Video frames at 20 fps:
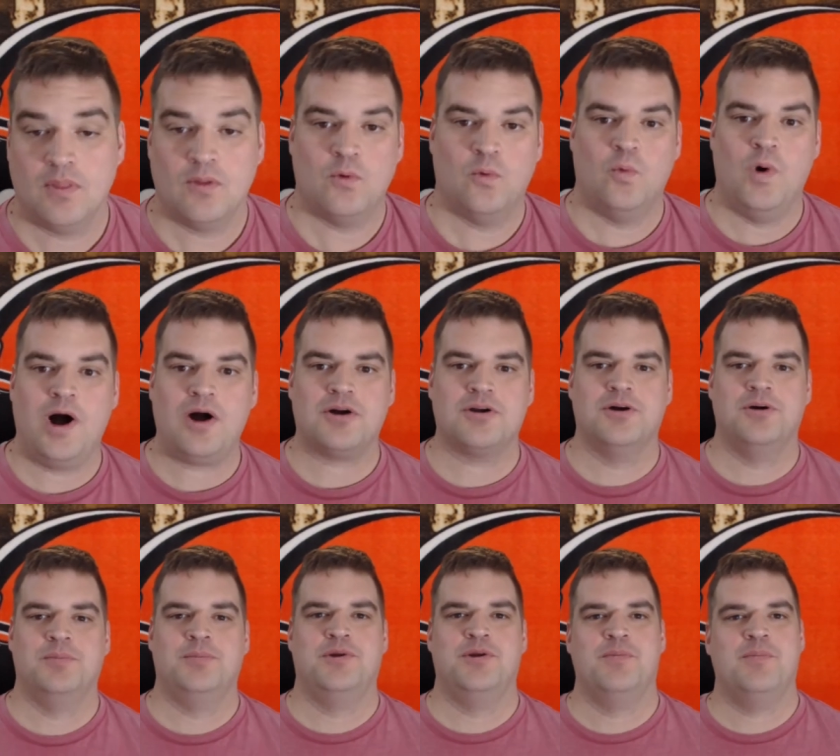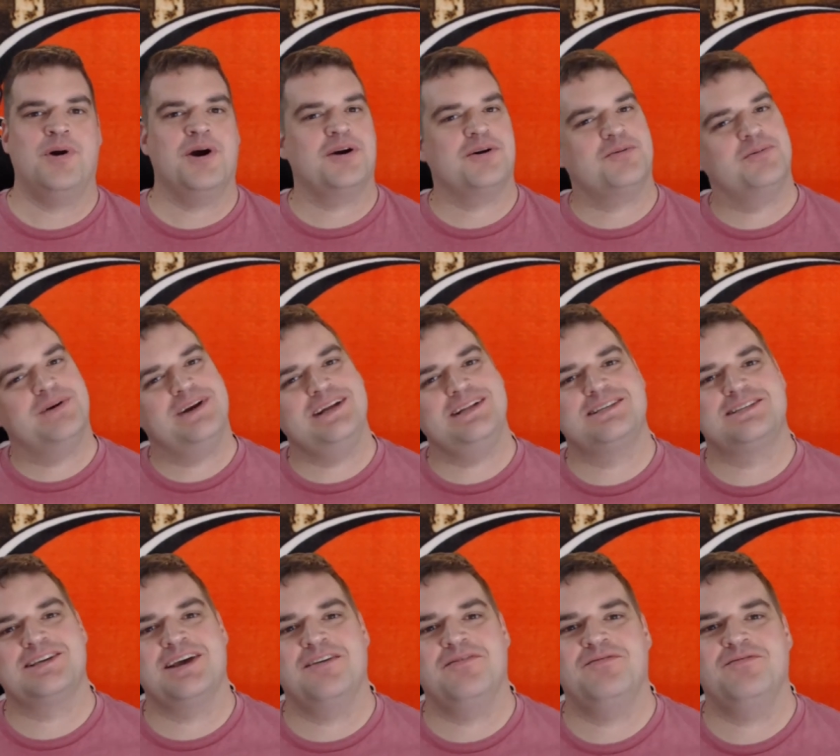Welcome to Mark Reed
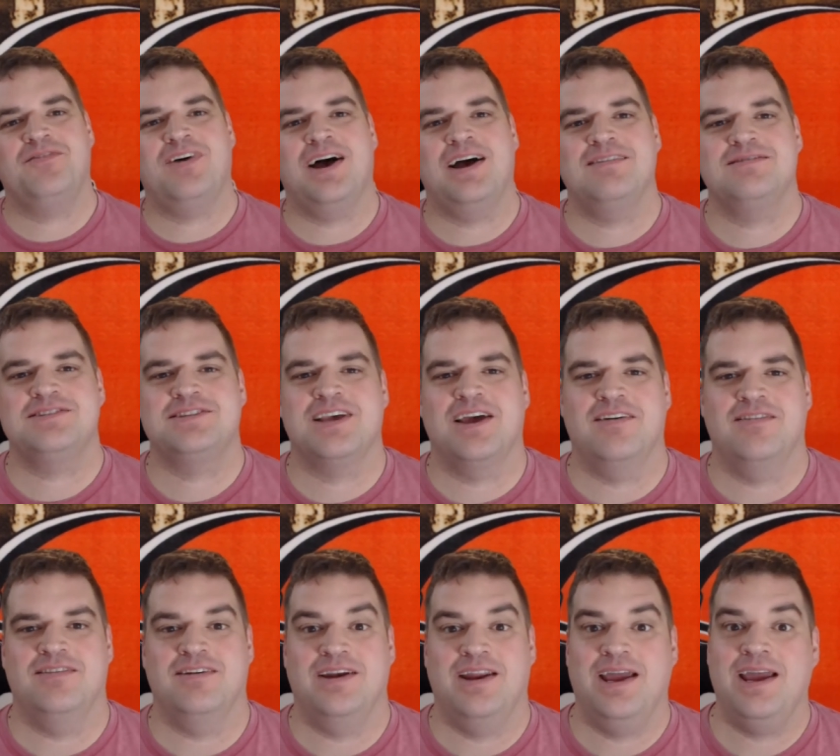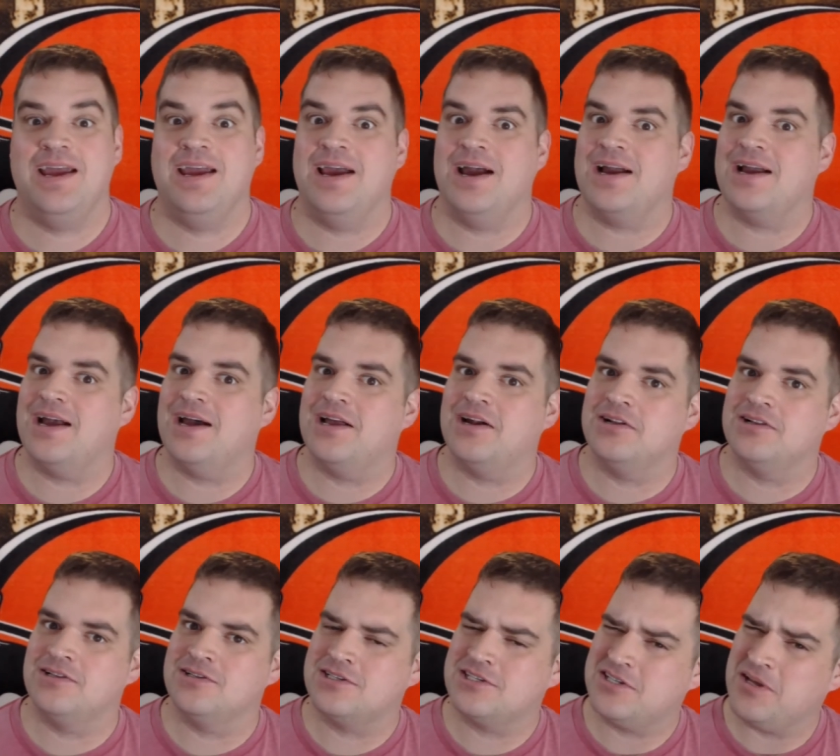757. Hey, I got
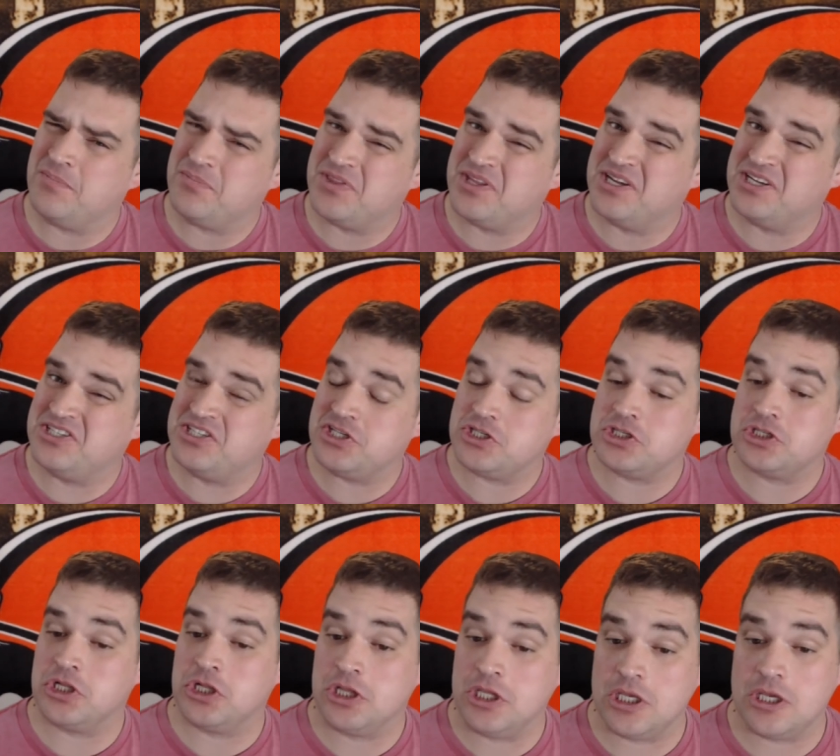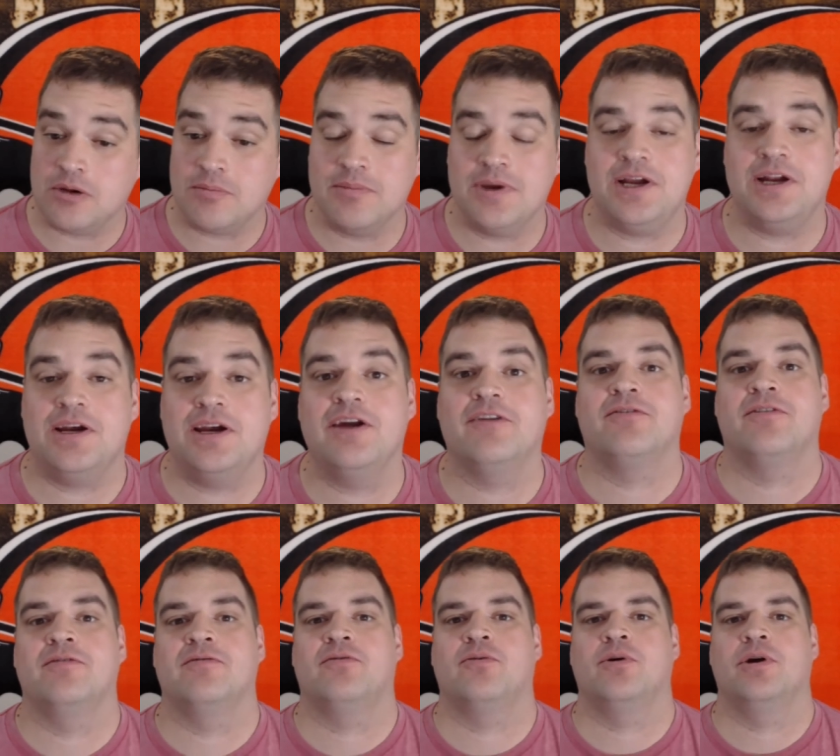something just a little bit
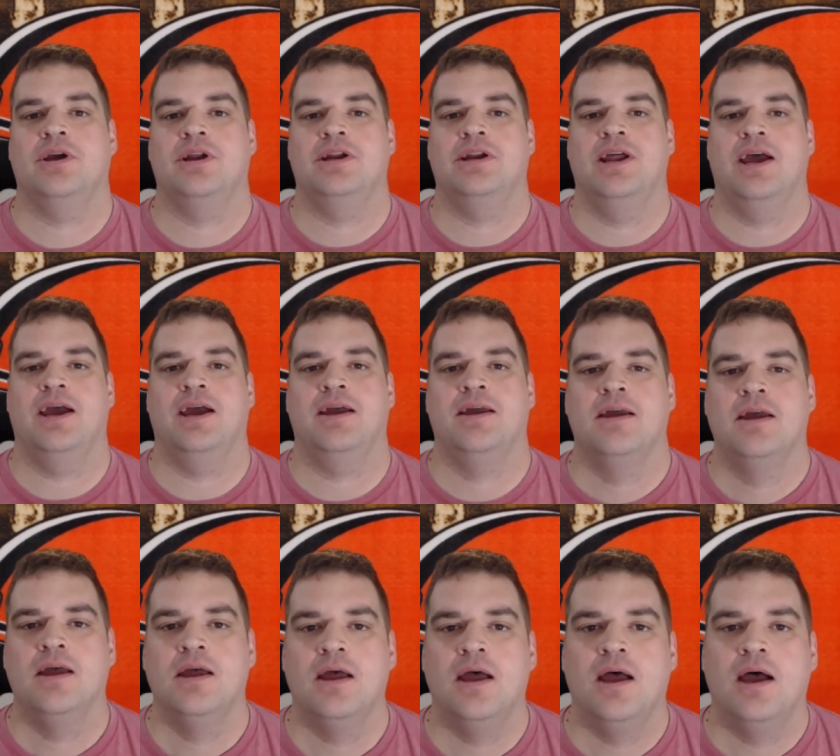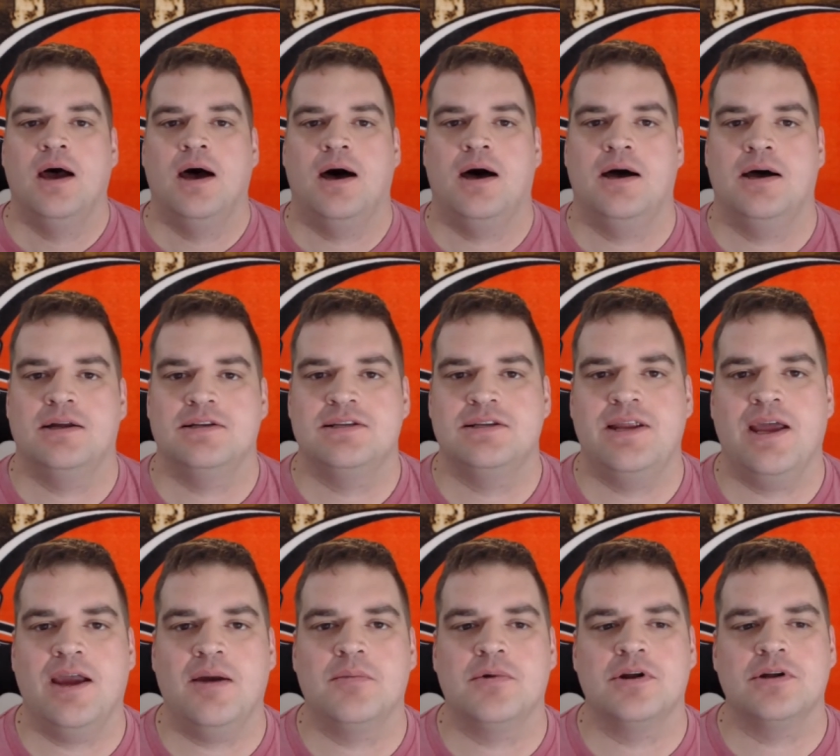different for you today. Today
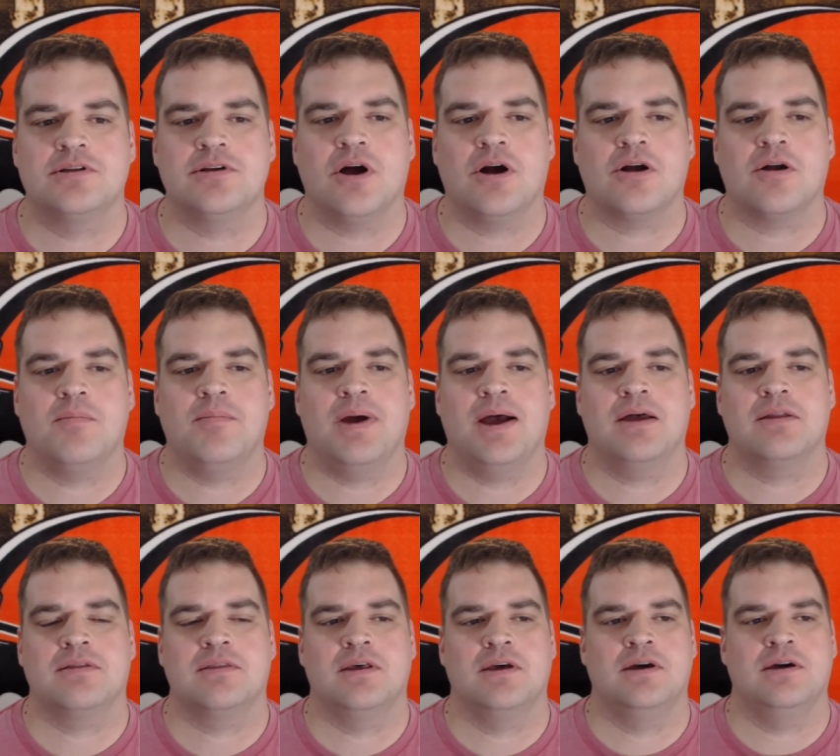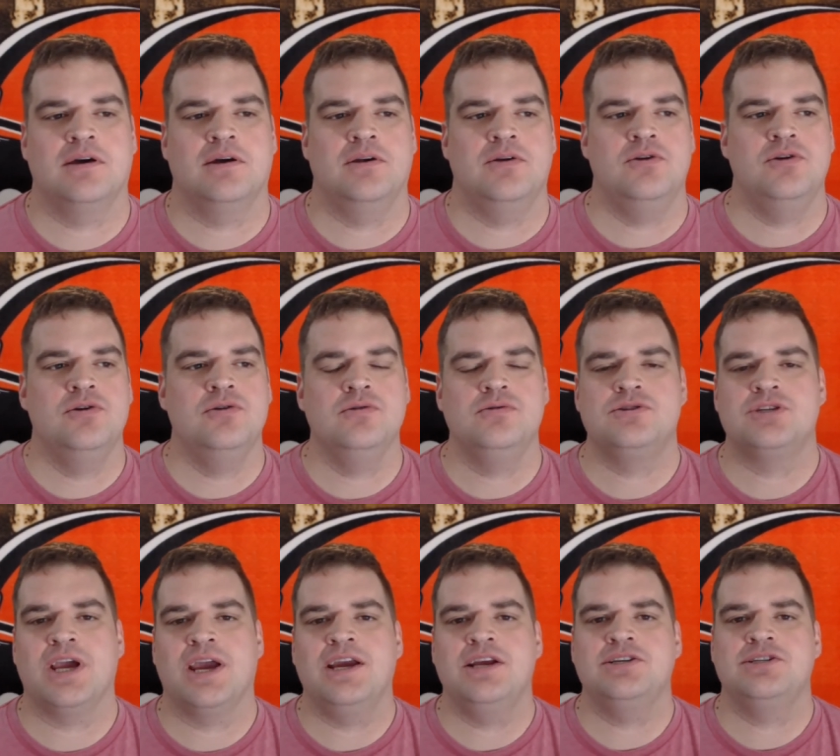I'm going to talk about the new
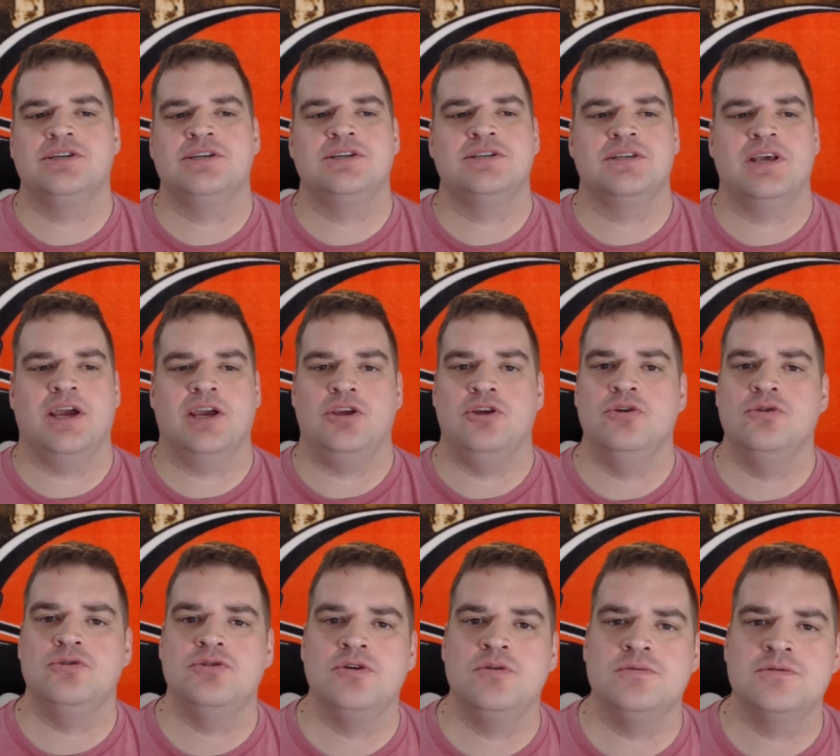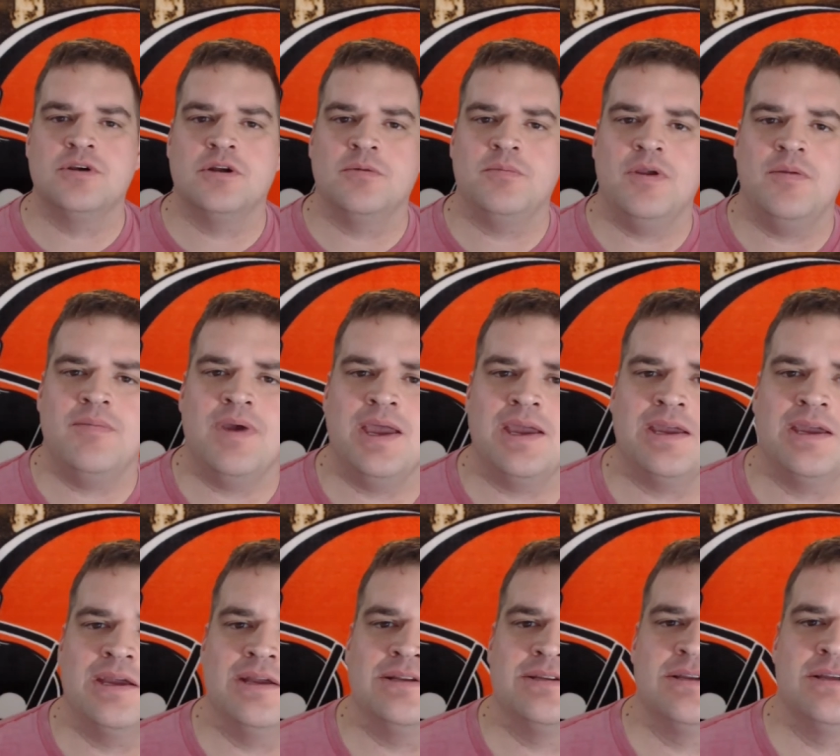changes that YouTube's going to be
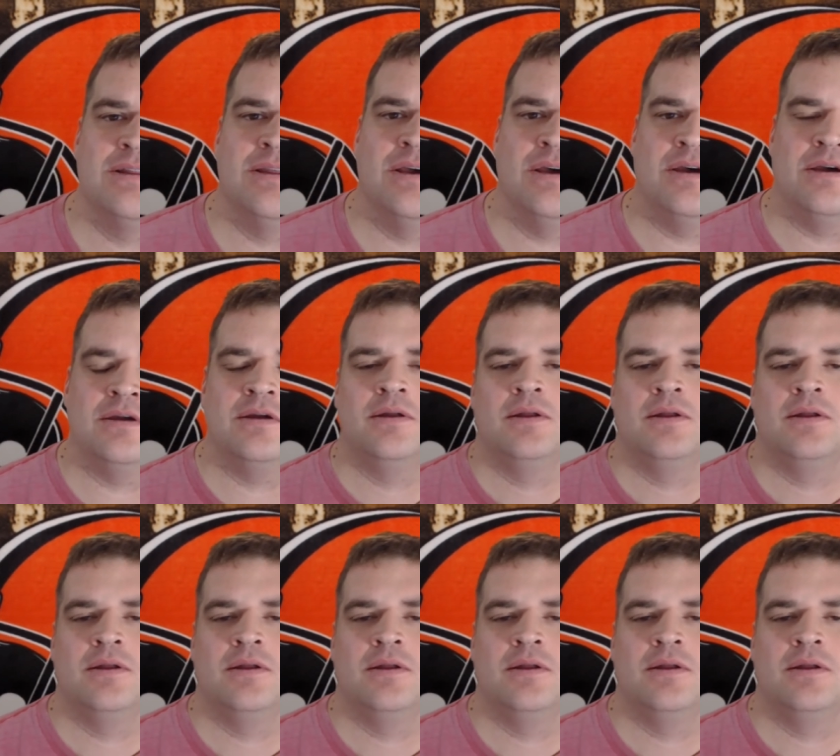making to the